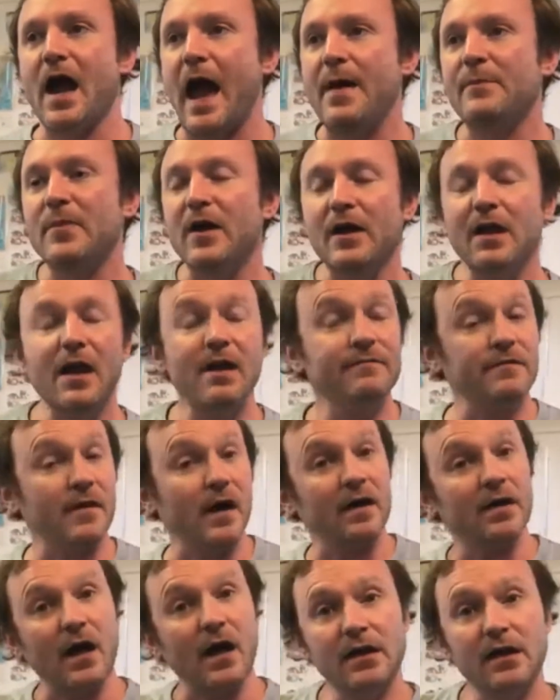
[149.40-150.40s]
and my life,
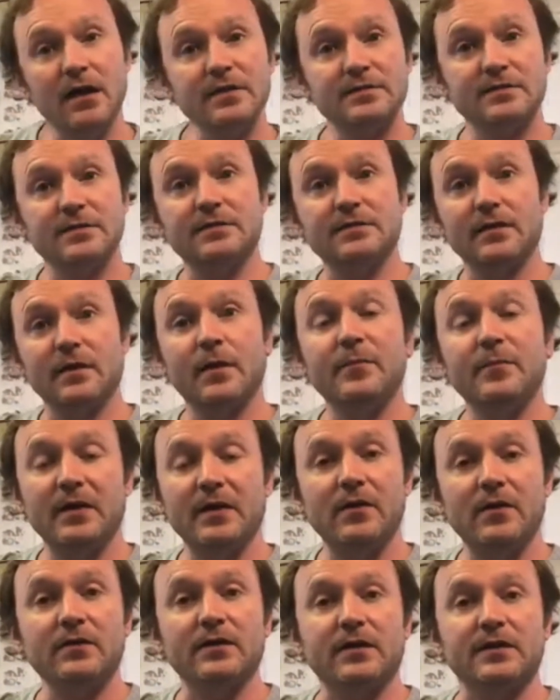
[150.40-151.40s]
I lasted a bit
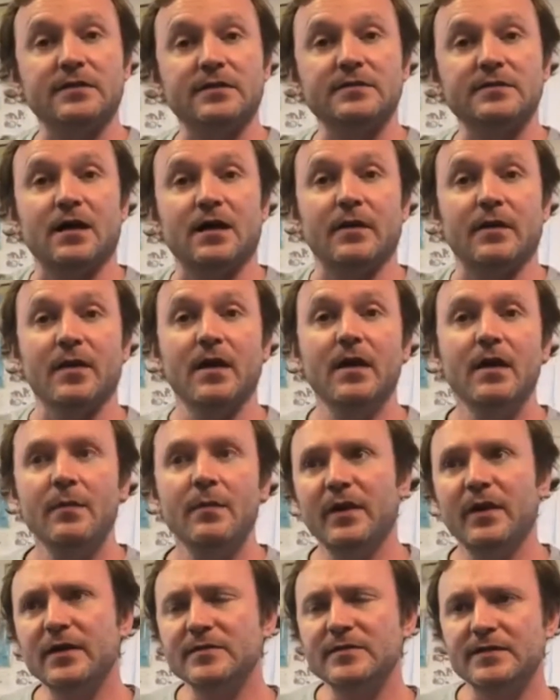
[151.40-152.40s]
longer this time,
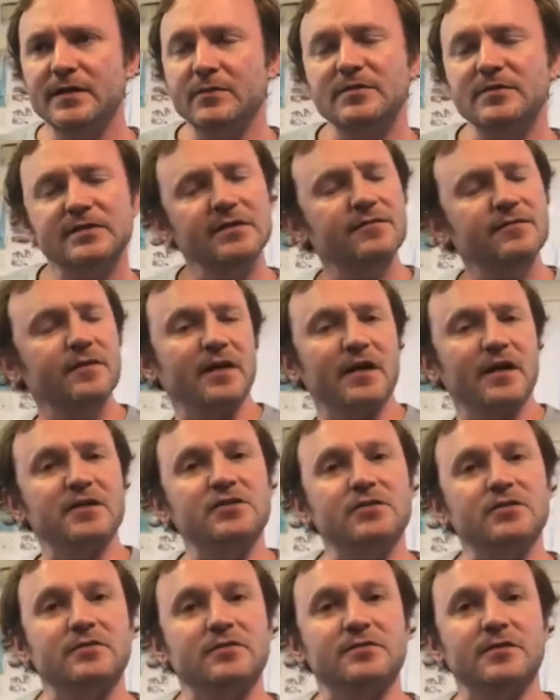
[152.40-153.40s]
but there was different
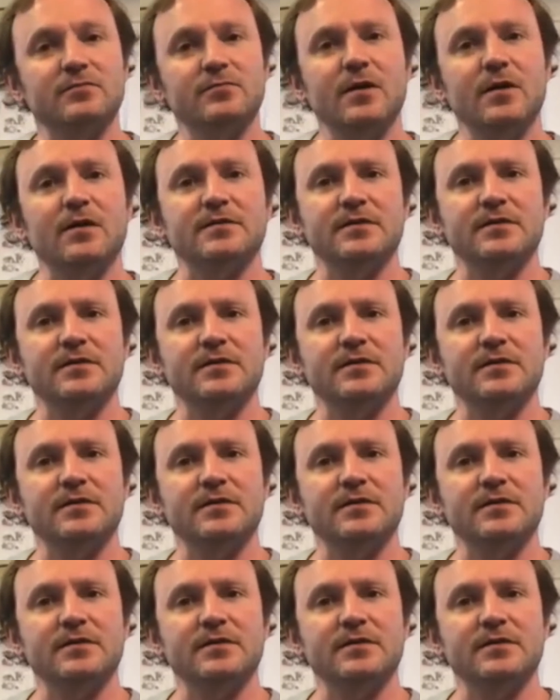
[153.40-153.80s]
issues as well.